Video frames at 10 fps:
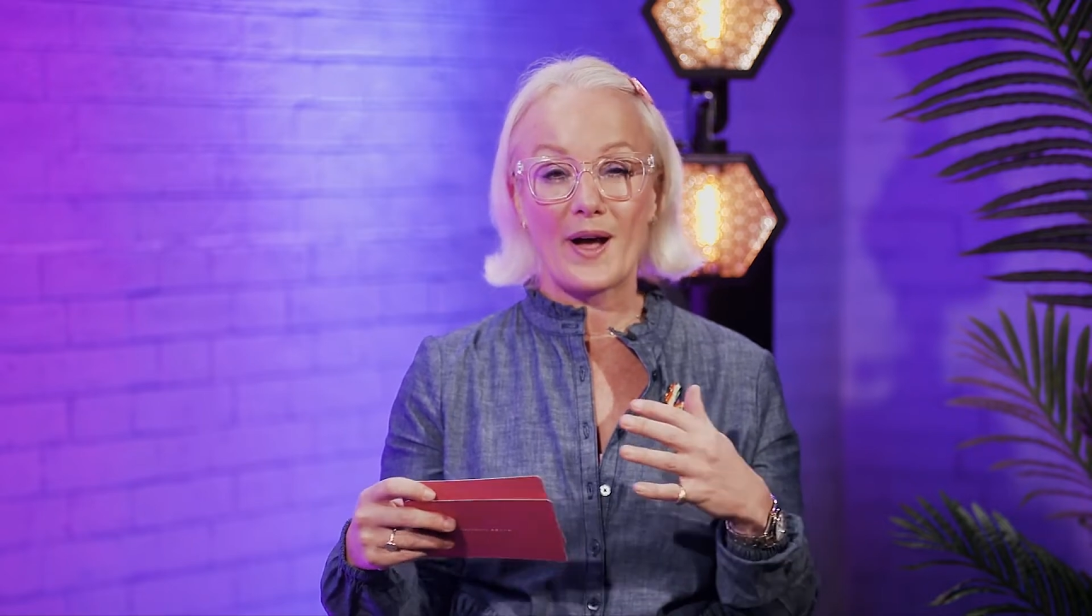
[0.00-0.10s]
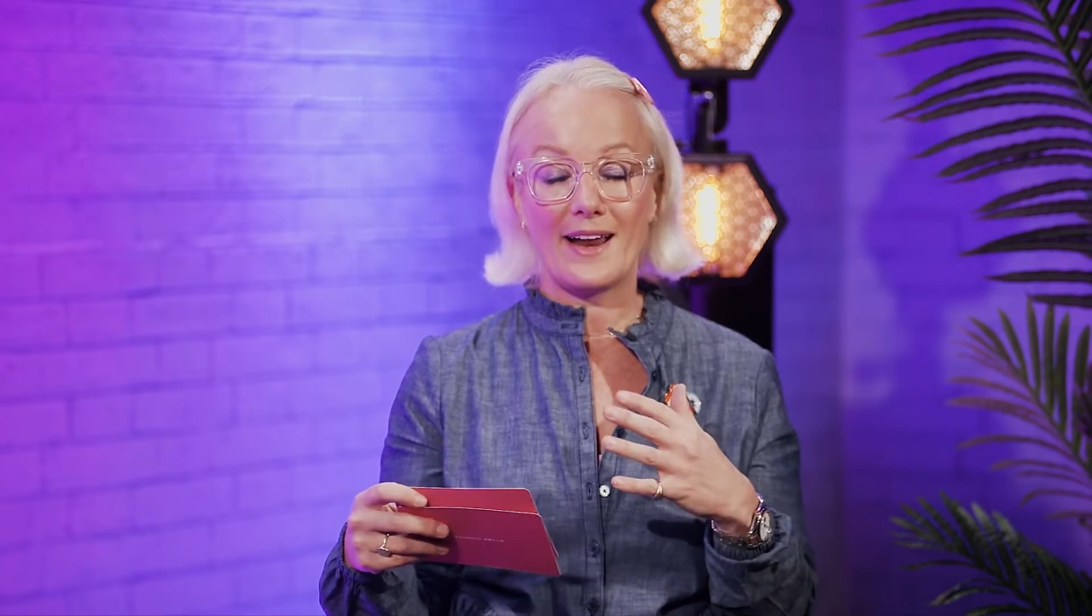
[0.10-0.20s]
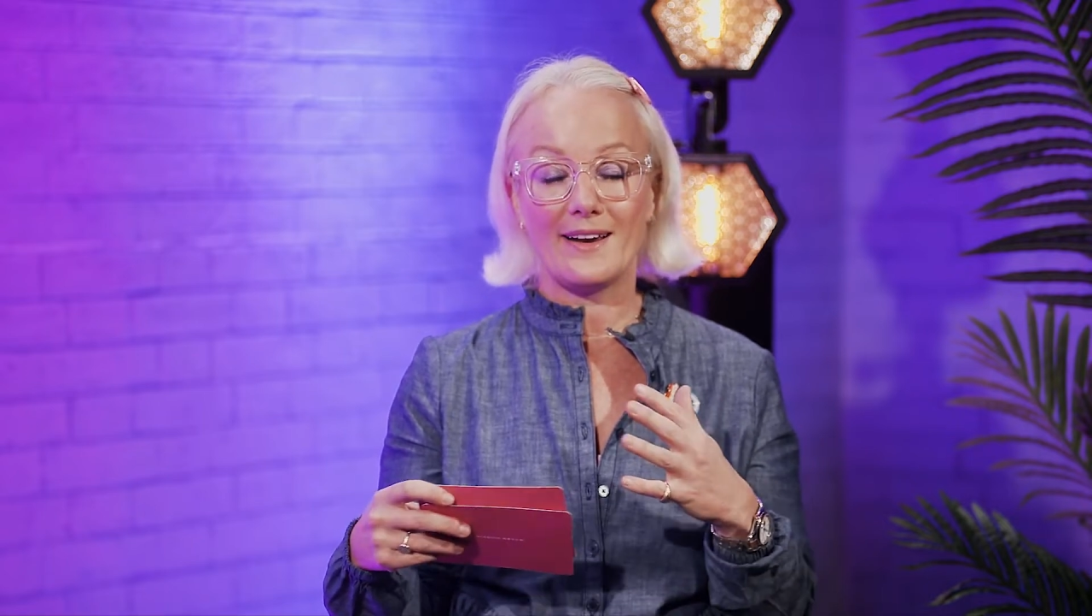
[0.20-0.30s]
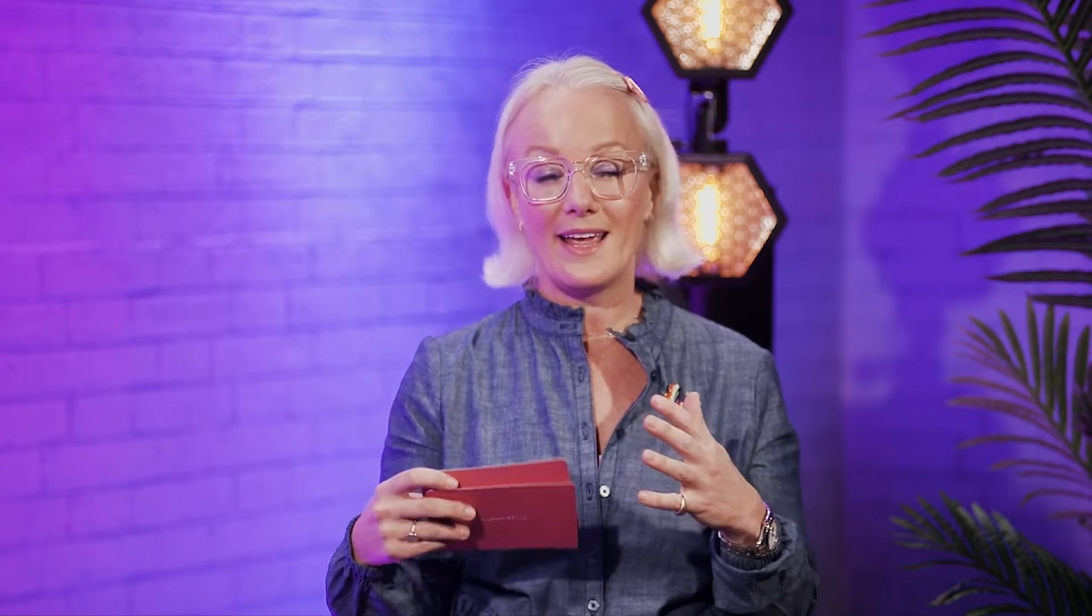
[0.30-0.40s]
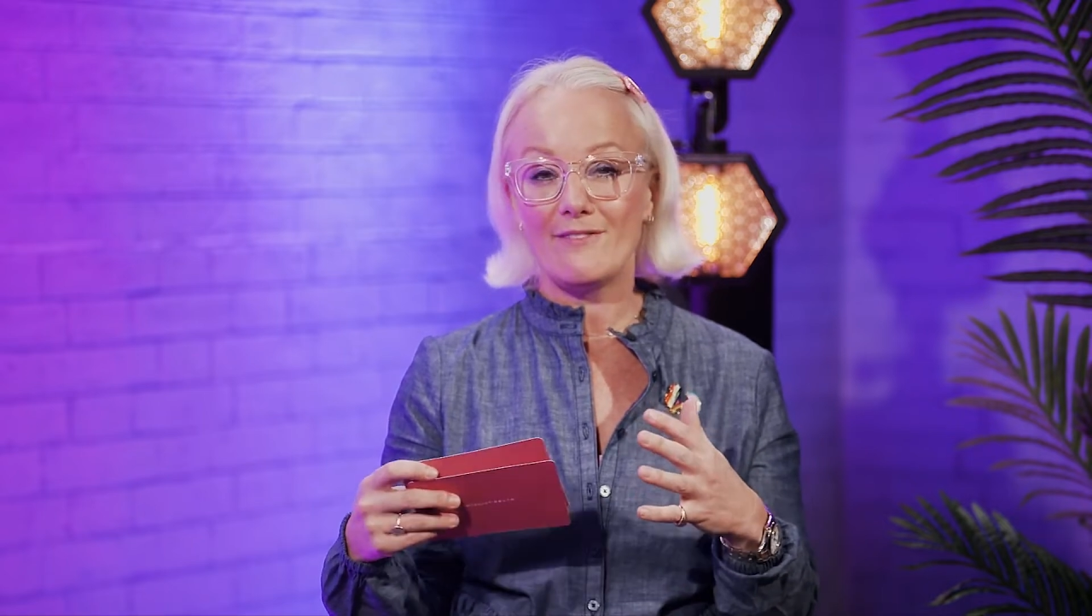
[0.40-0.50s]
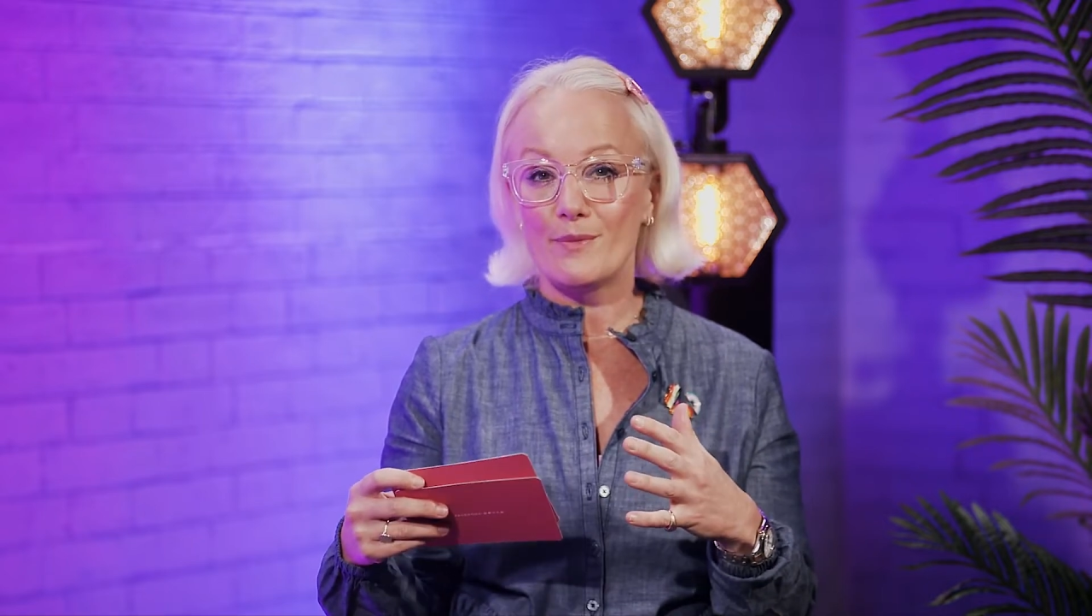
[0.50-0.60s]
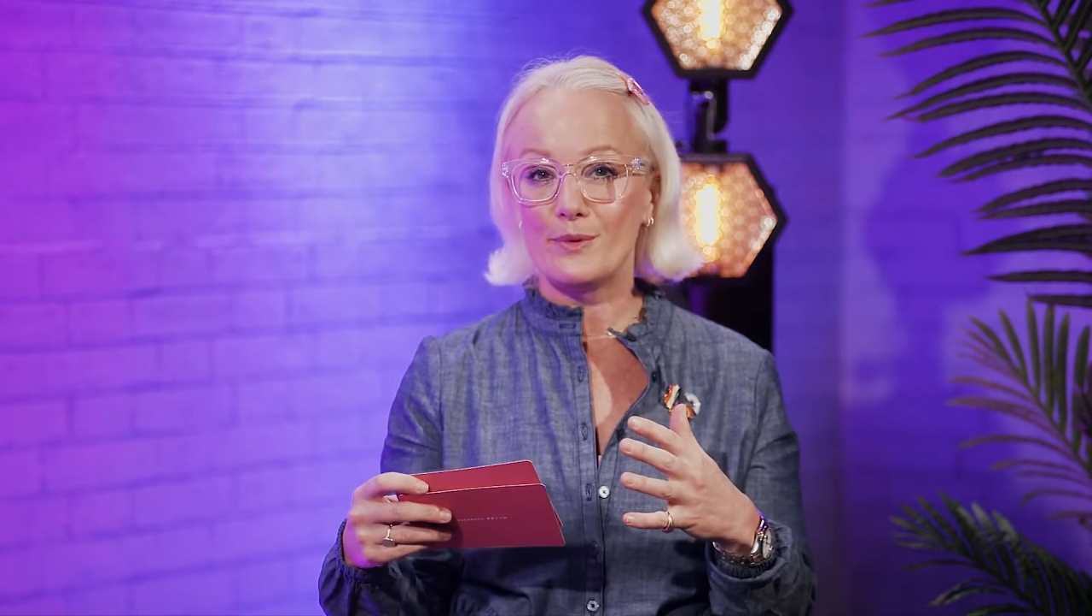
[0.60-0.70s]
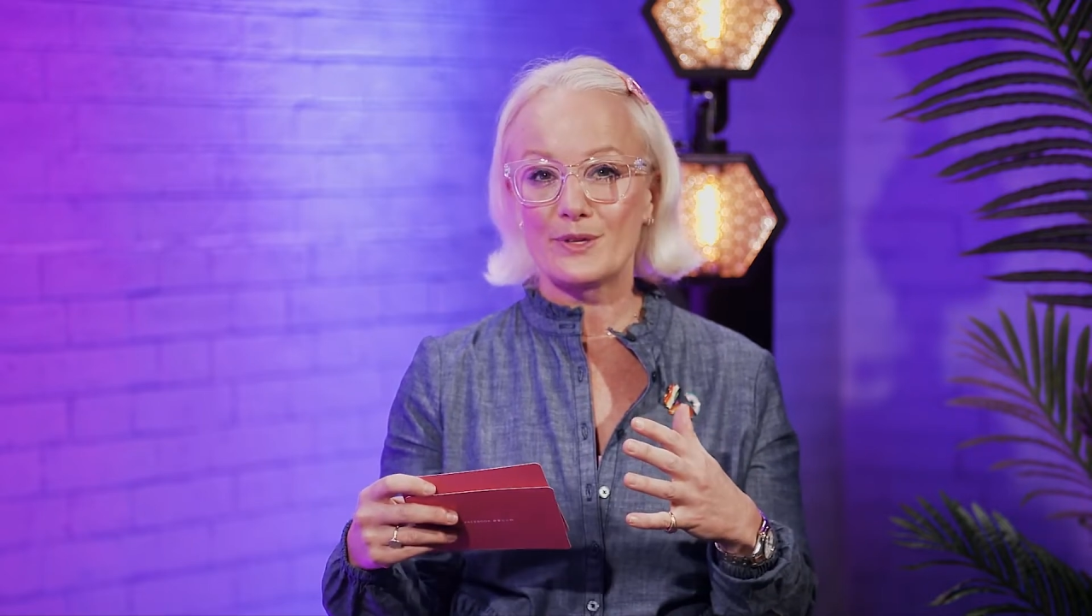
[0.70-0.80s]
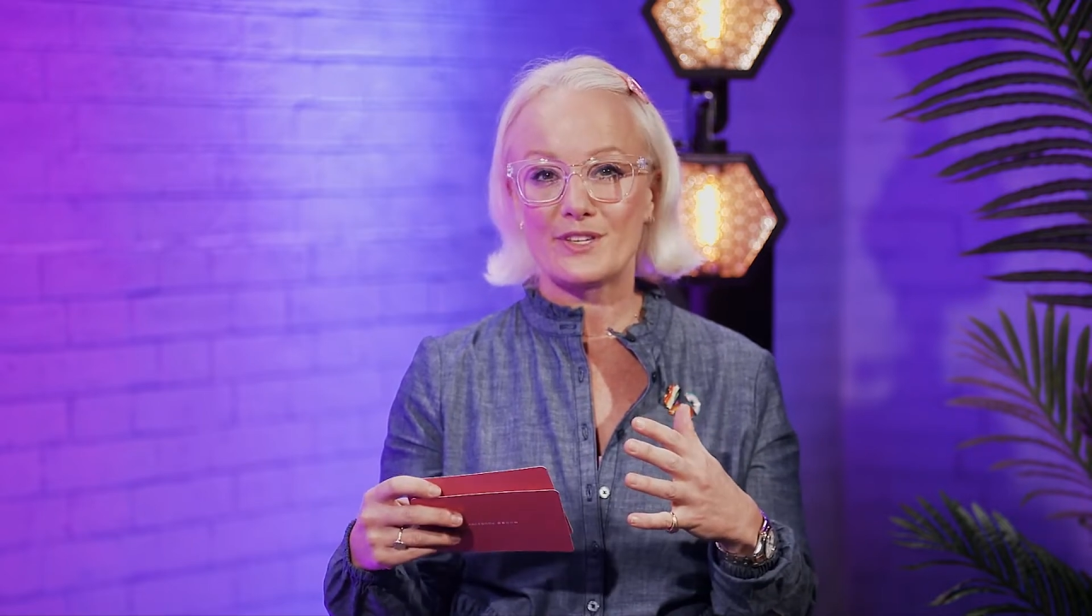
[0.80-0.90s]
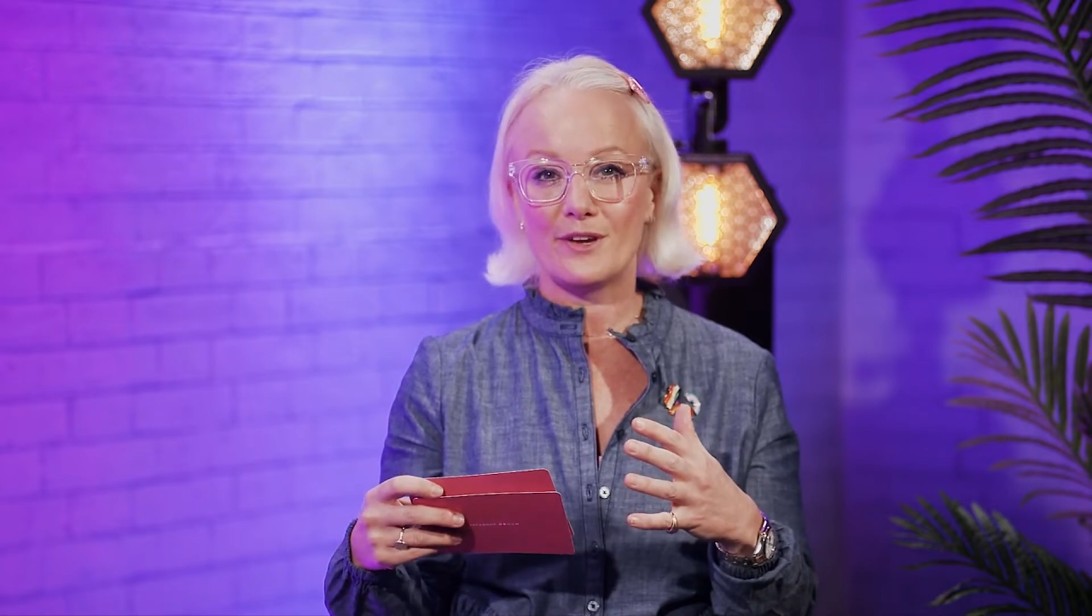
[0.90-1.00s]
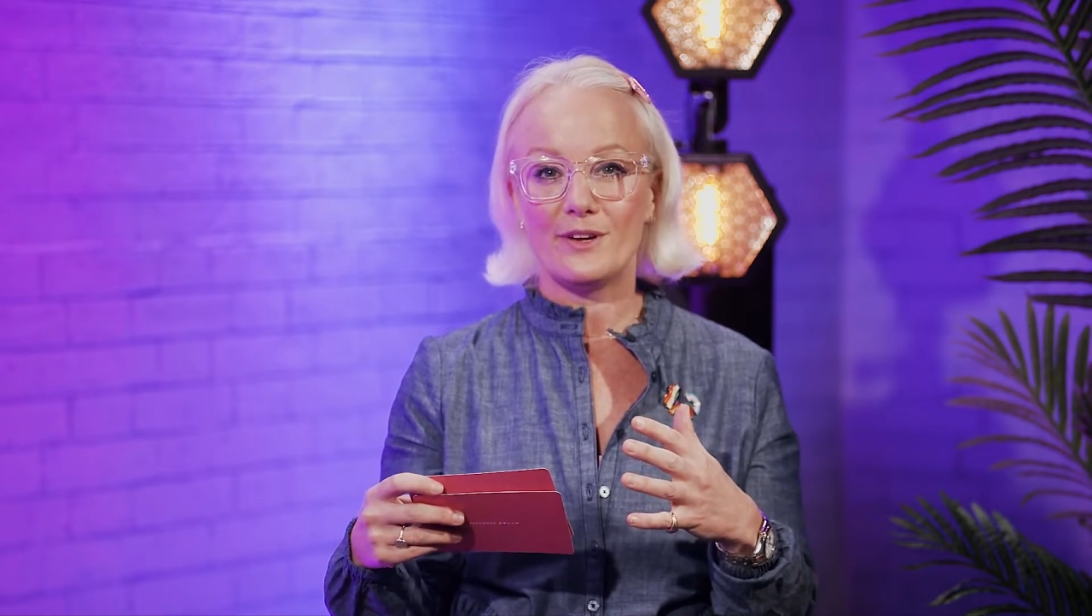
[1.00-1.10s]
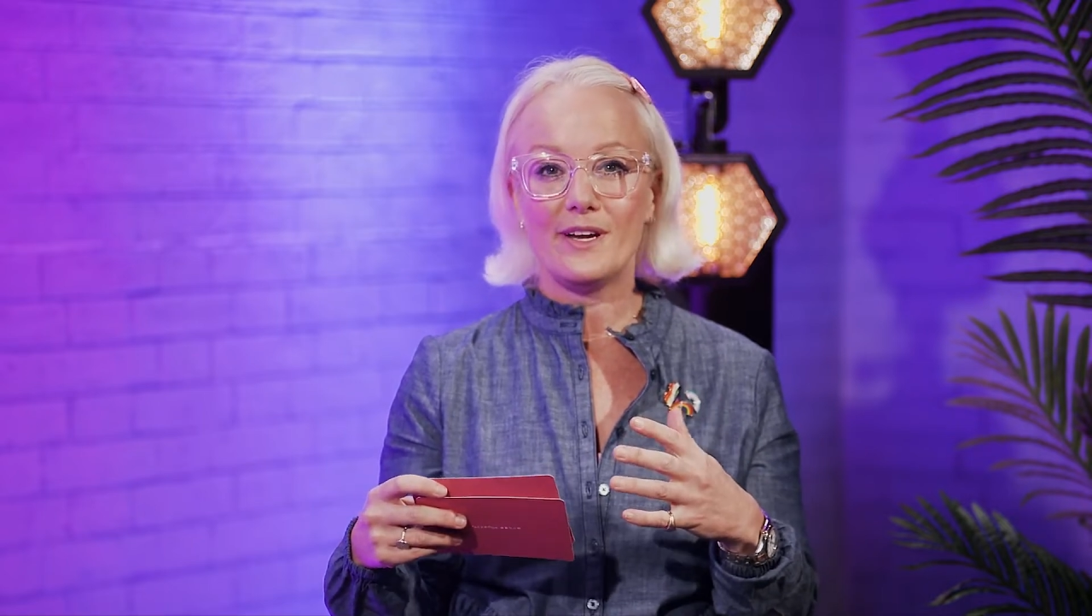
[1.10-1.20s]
and even more so